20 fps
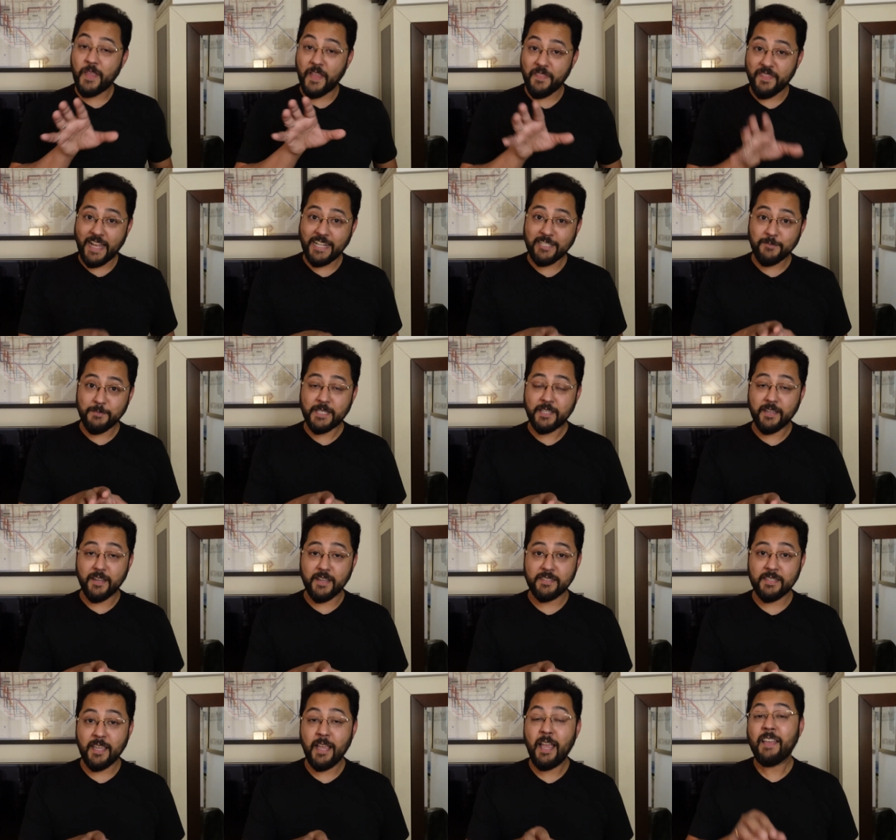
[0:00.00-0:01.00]
and that's
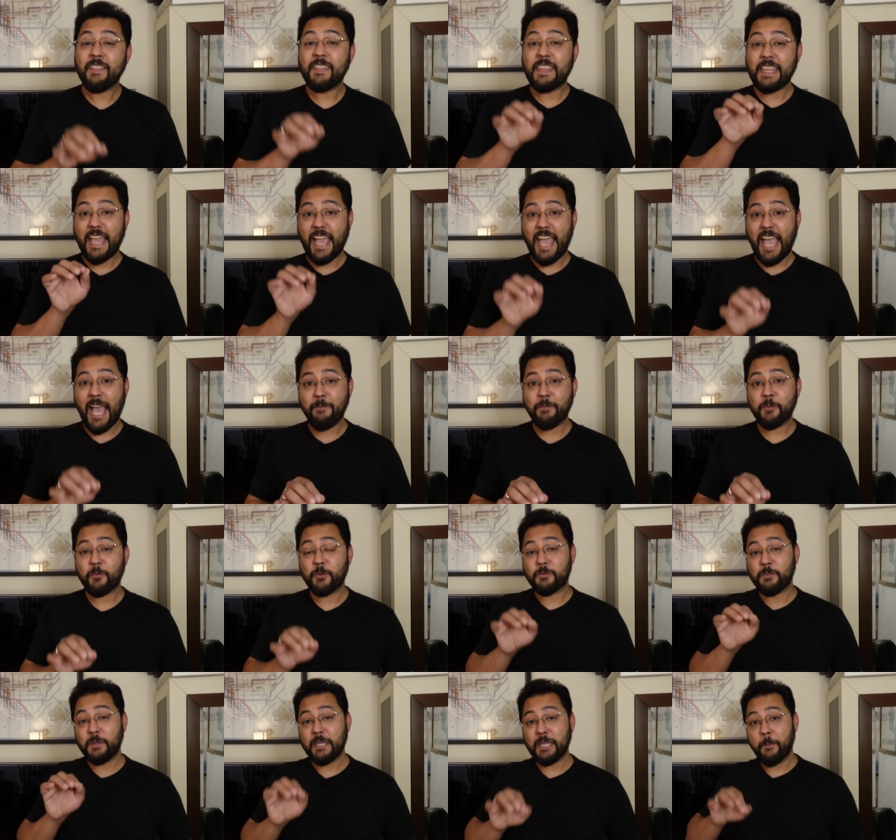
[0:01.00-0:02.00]
because the app
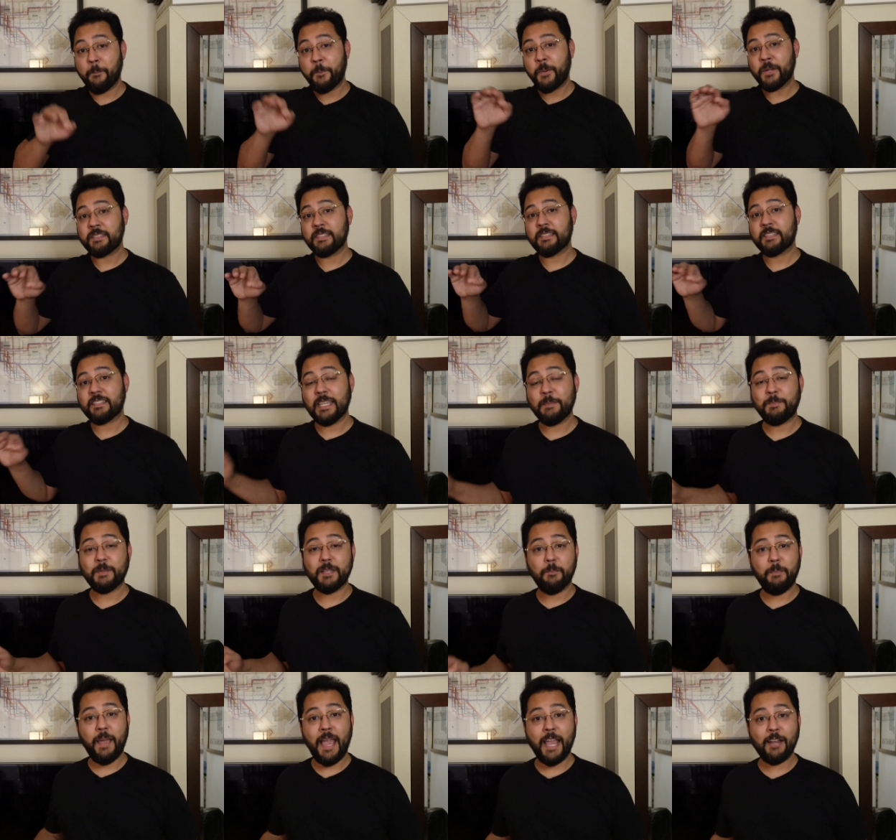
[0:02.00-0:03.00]
was being put to sleep in
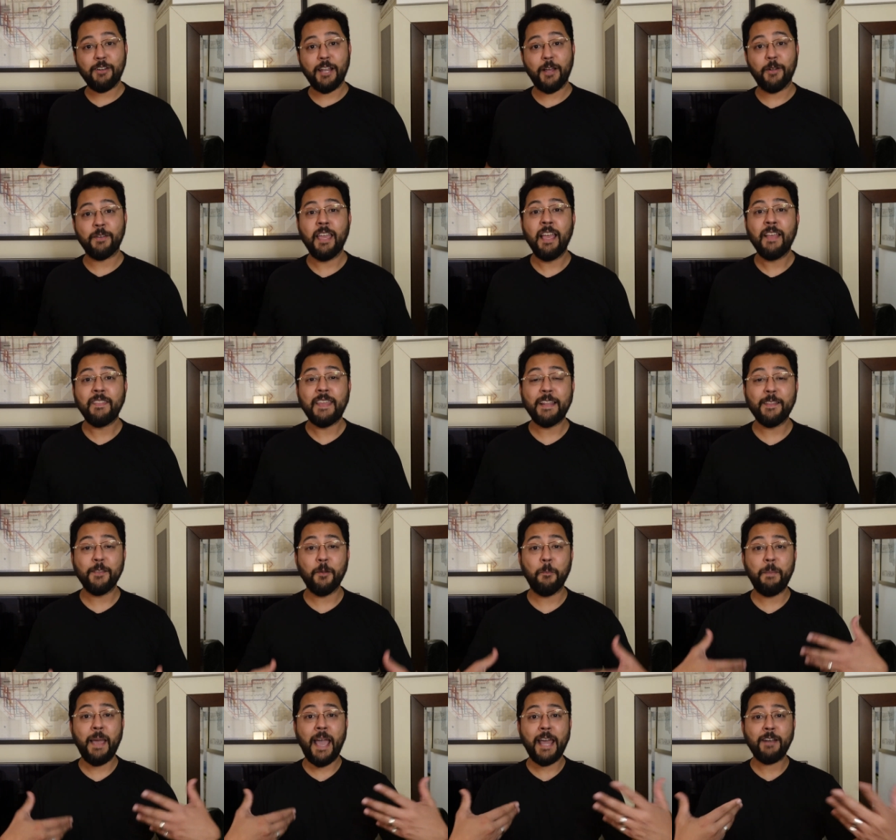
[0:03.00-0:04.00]
the background. That little
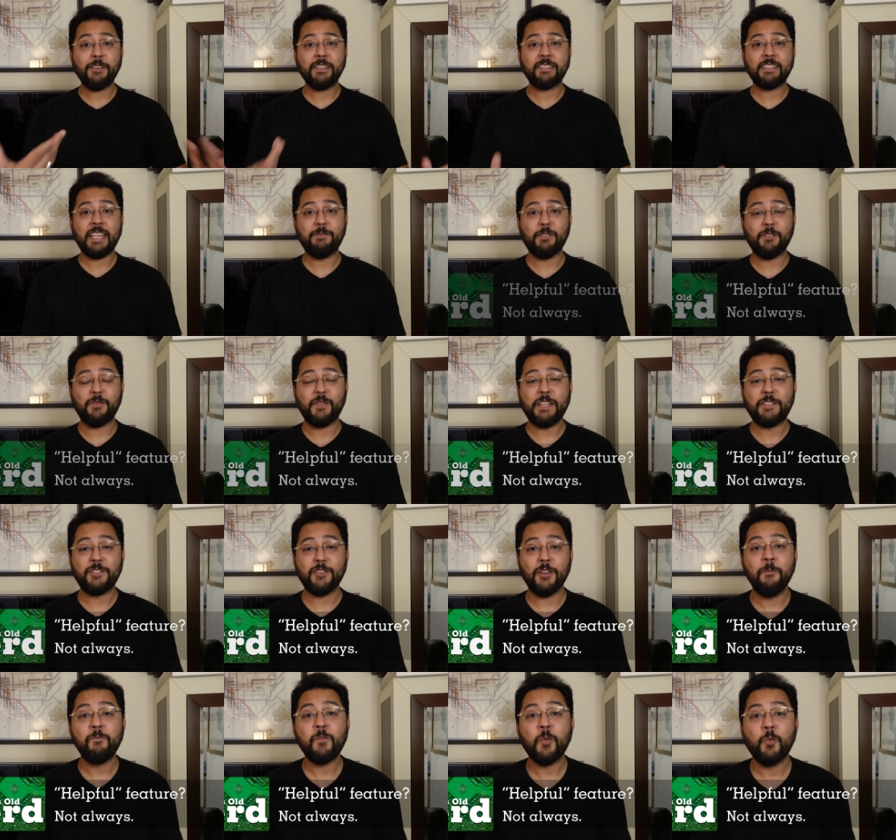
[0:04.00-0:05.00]
battery saver
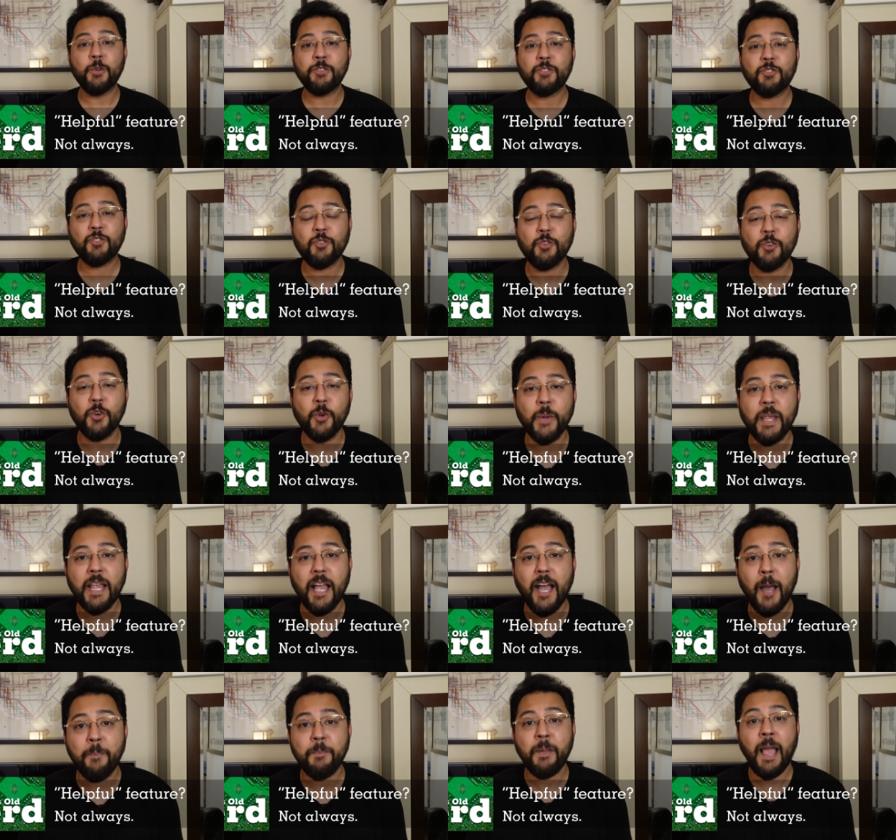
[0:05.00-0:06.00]
feature was screwing
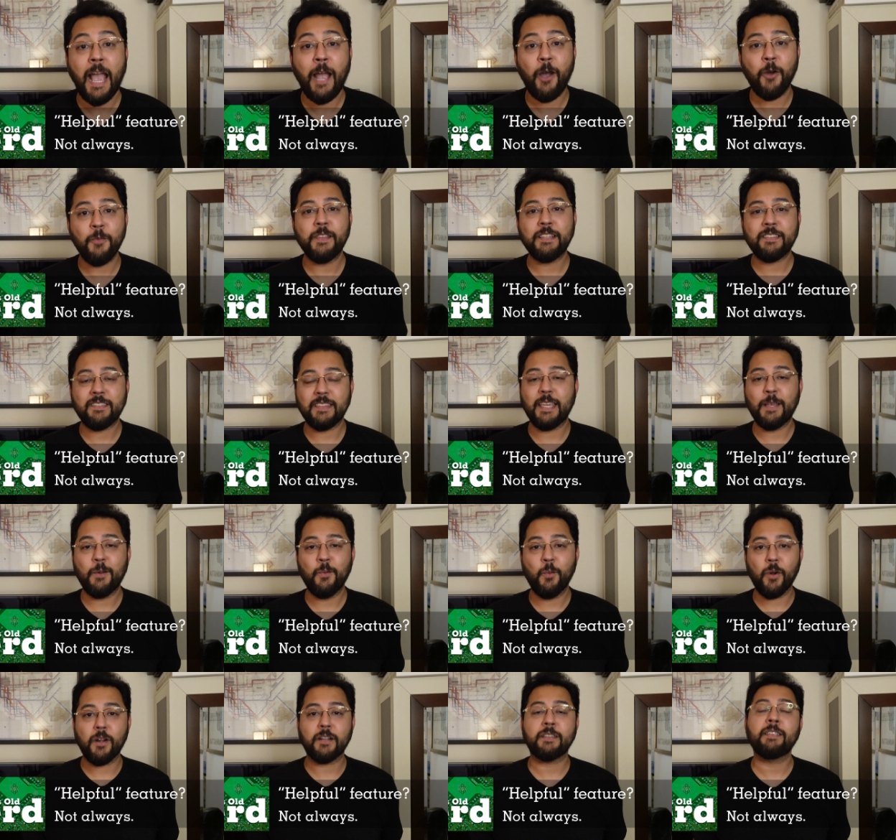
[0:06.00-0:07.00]
up how this
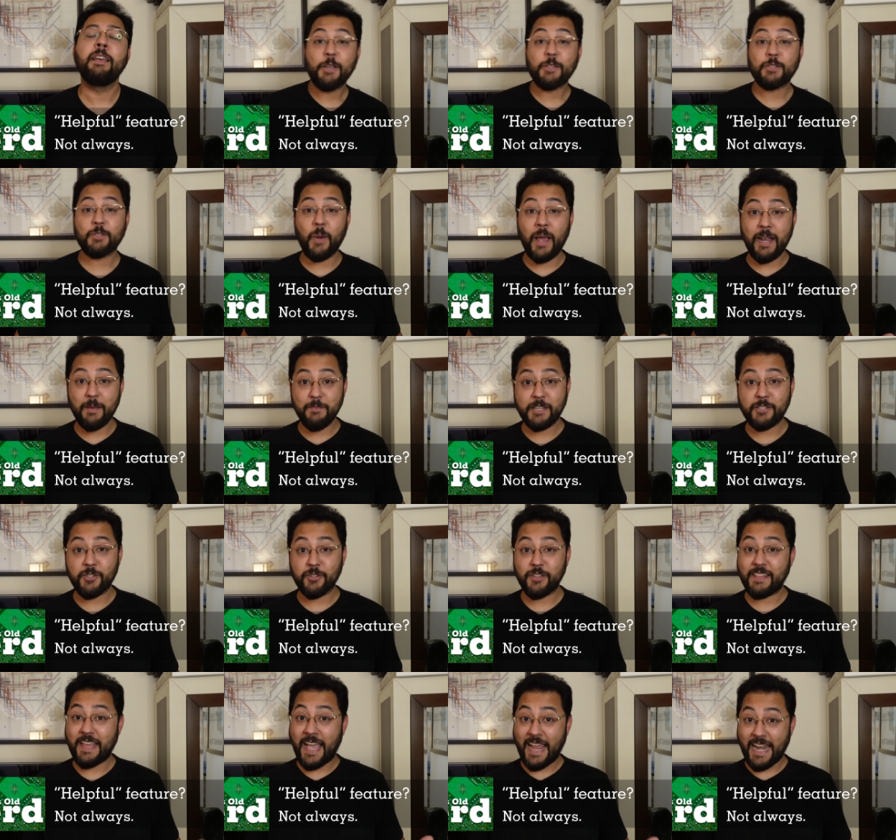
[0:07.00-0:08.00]
thing worked. So I had to make sure
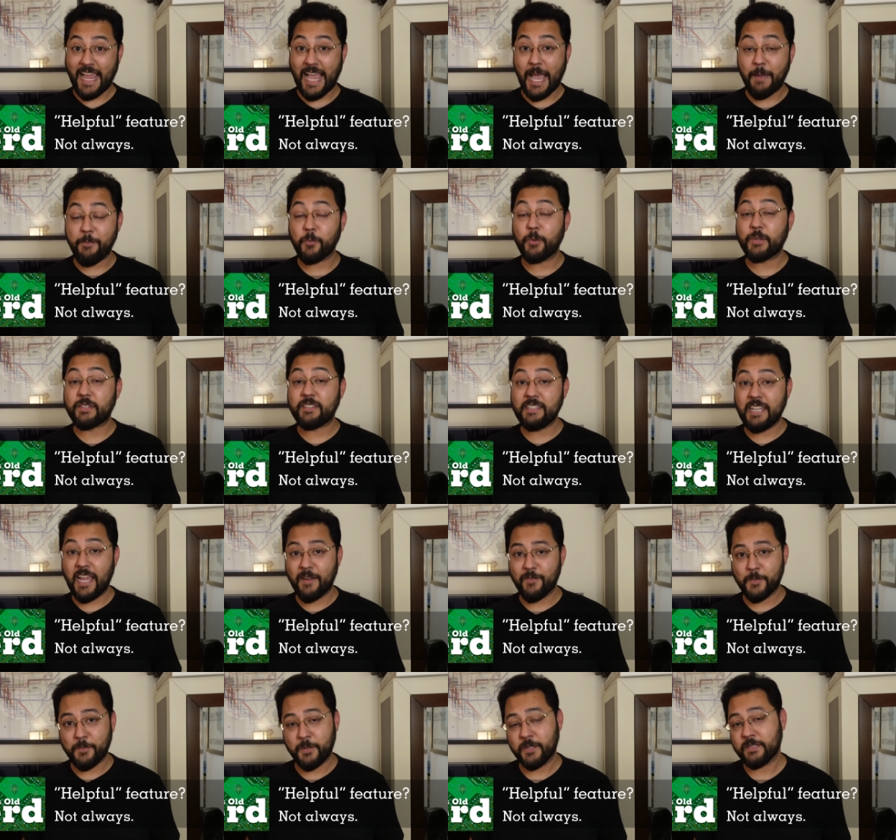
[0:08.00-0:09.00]
that that app was
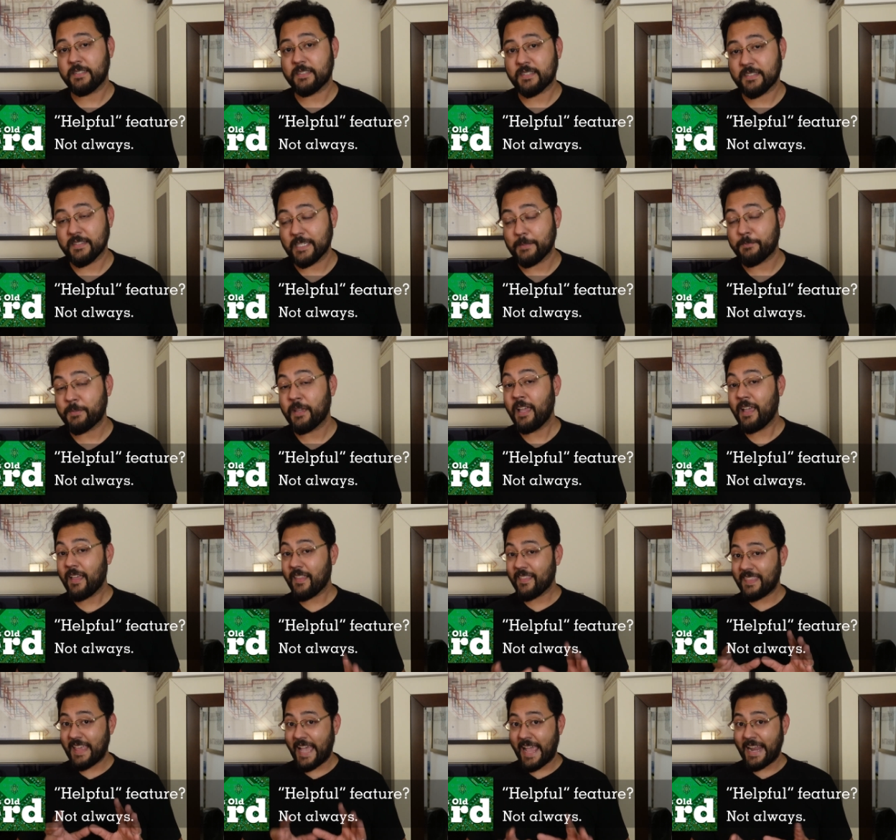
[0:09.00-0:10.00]
never put to sleep.
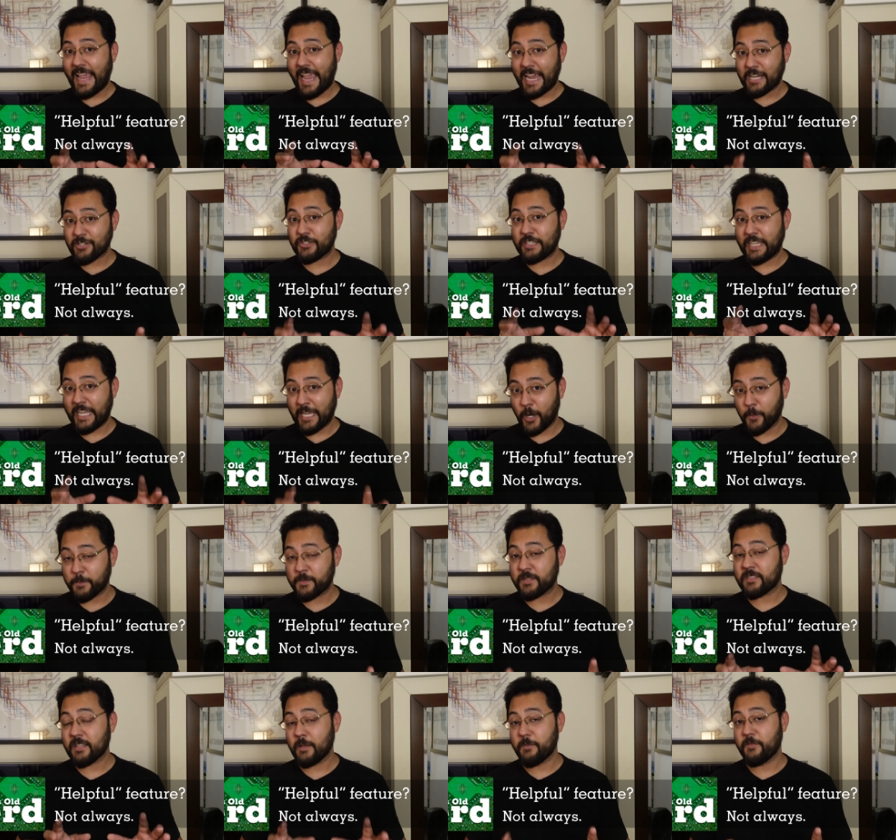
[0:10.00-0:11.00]
That actually helped
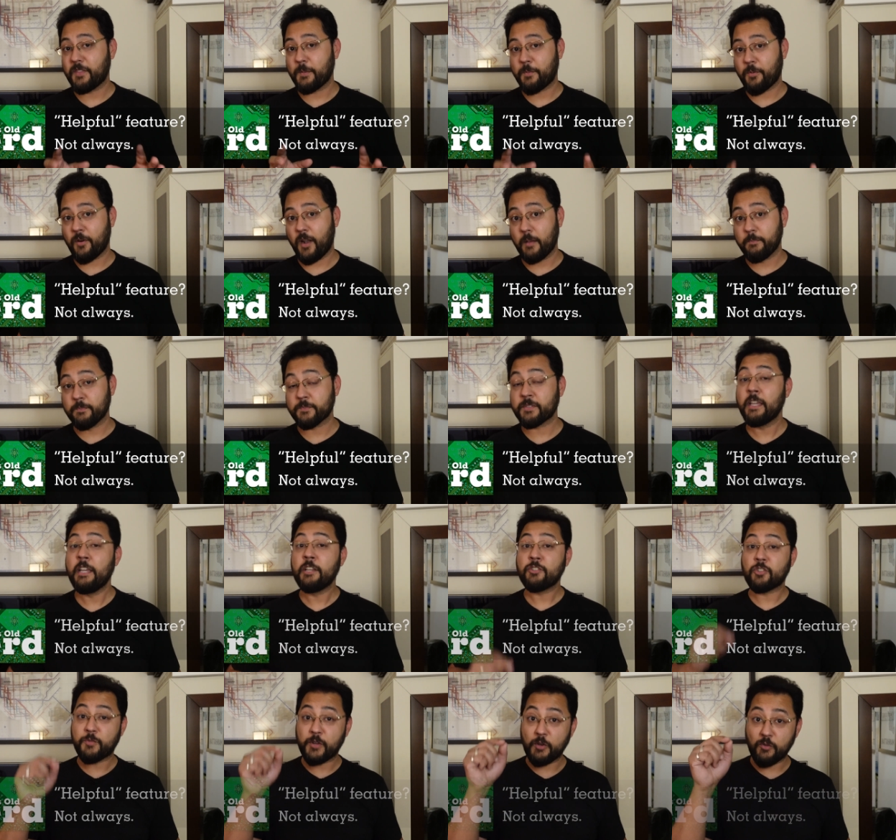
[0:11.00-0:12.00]
some of the problems.
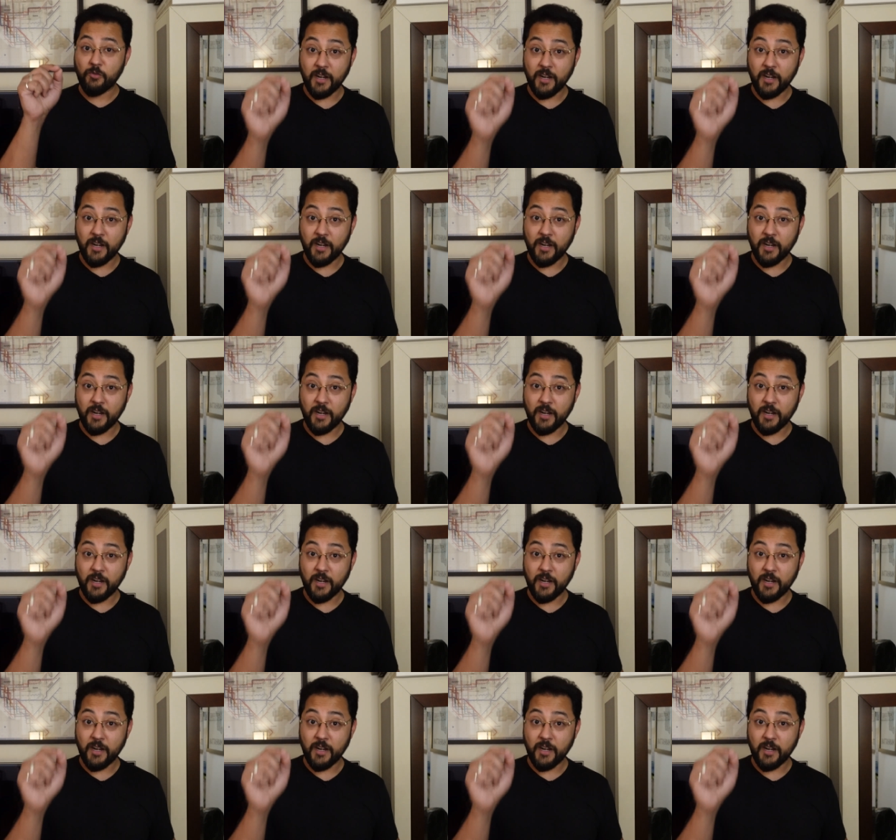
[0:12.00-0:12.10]
So if you're